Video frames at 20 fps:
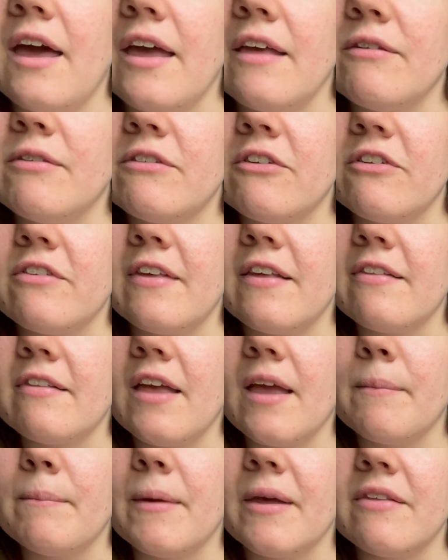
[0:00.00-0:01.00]
It's just this
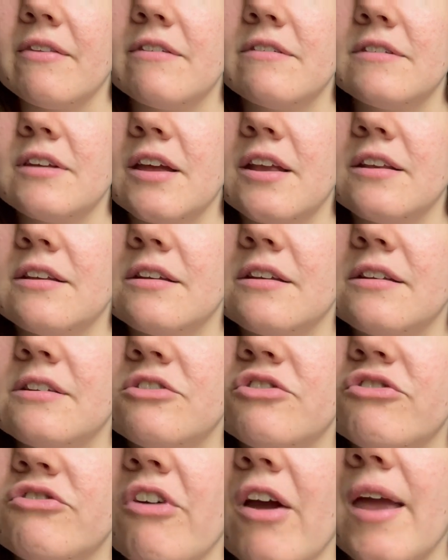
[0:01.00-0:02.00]
like mustard
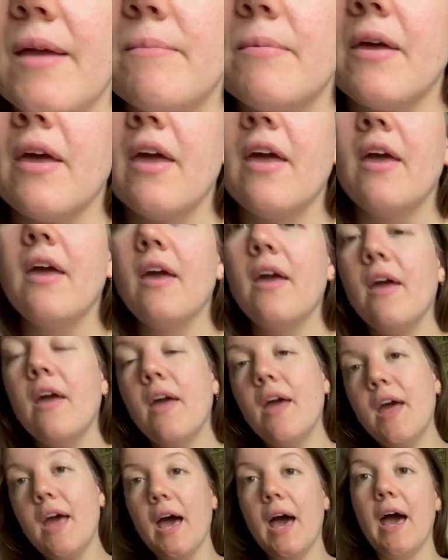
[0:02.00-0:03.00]
stripe,
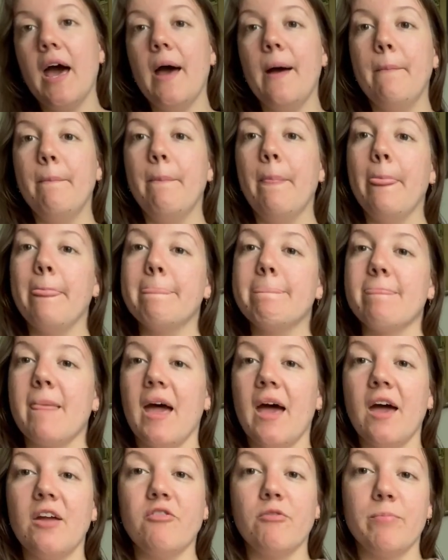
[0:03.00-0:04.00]

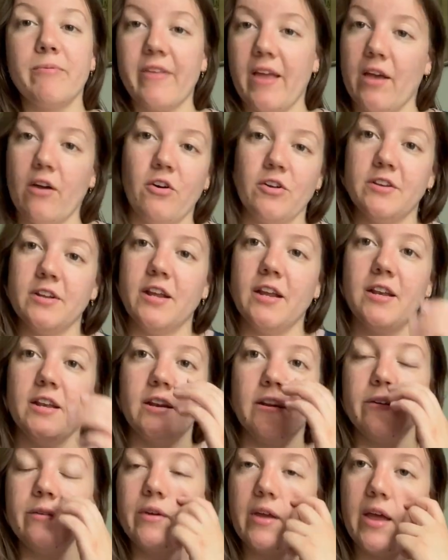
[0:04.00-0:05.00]
100% cotton,